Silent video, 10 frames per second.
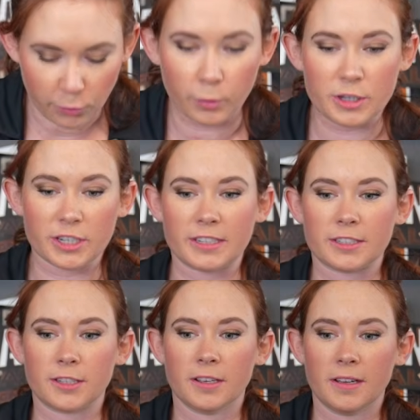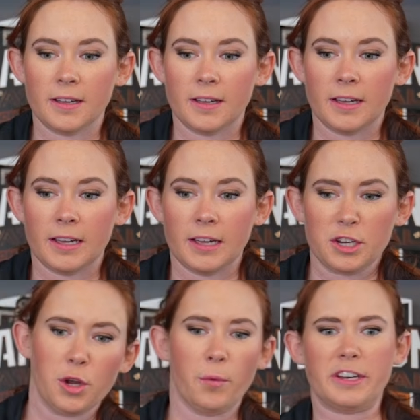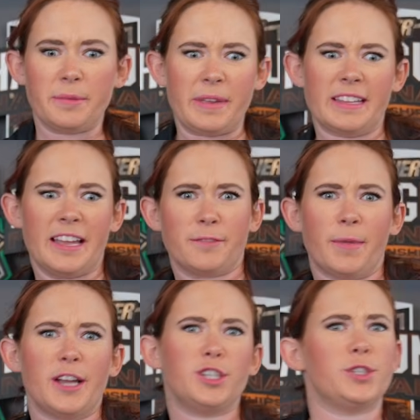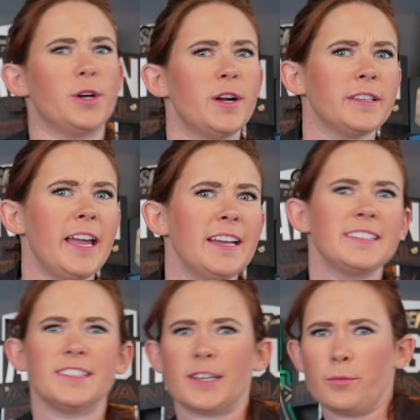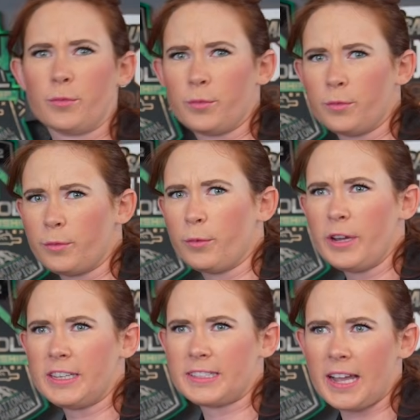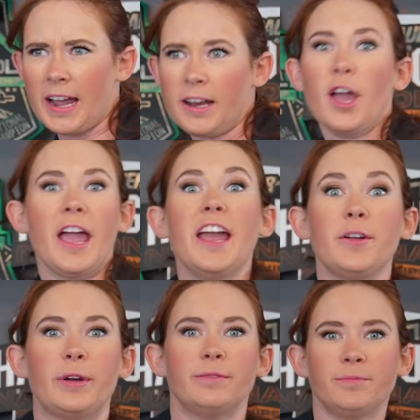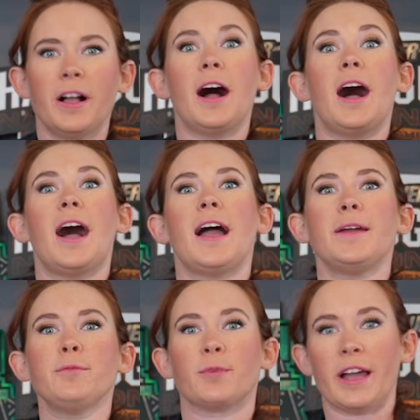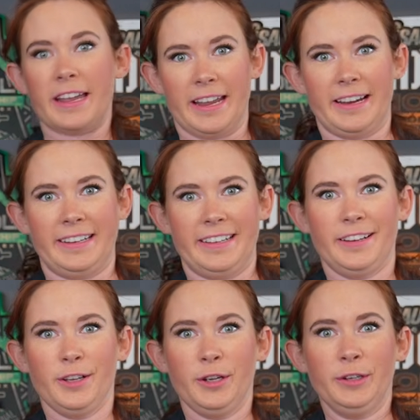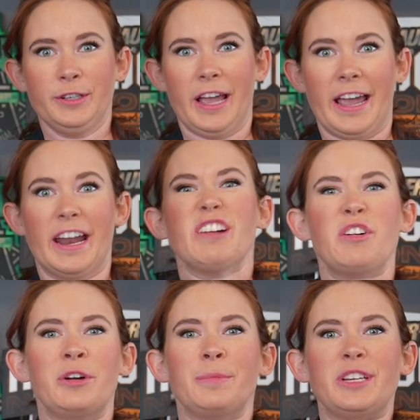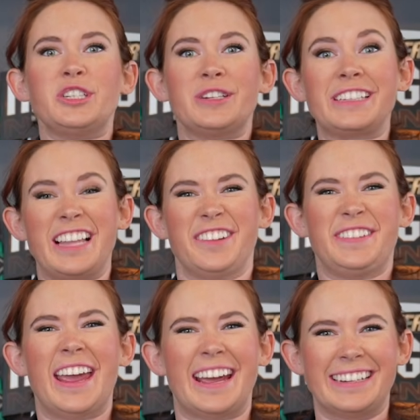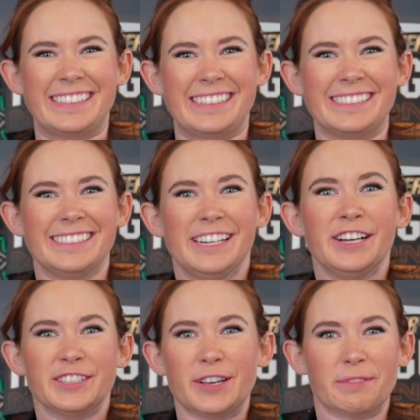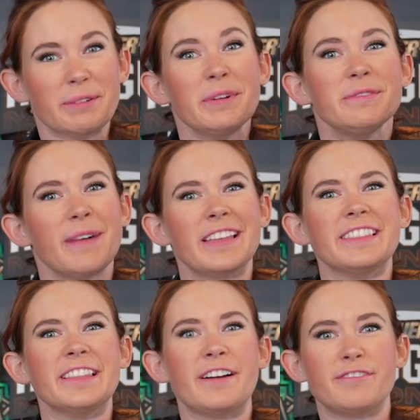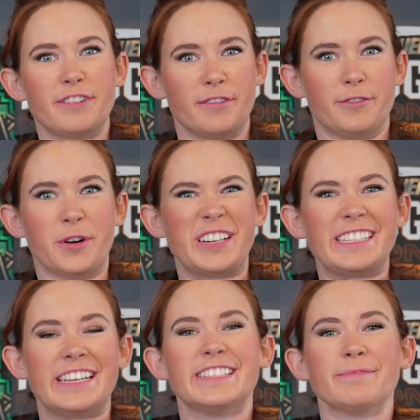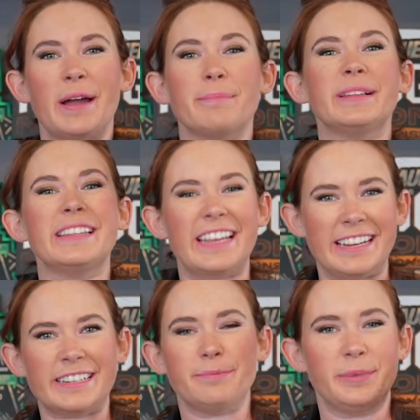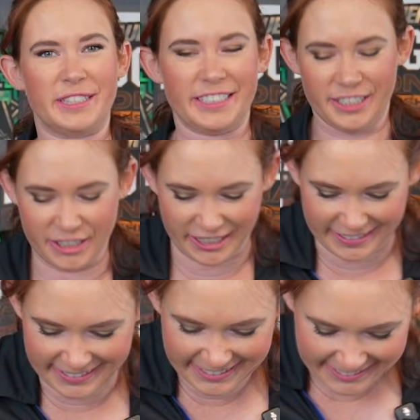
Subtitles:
which is going to be like my strong leg since I'm weak side. Anyway, I'm right-handed and I'm going to be shooting left-handed. So I'm going to move my left foot forward to get into my bladed position.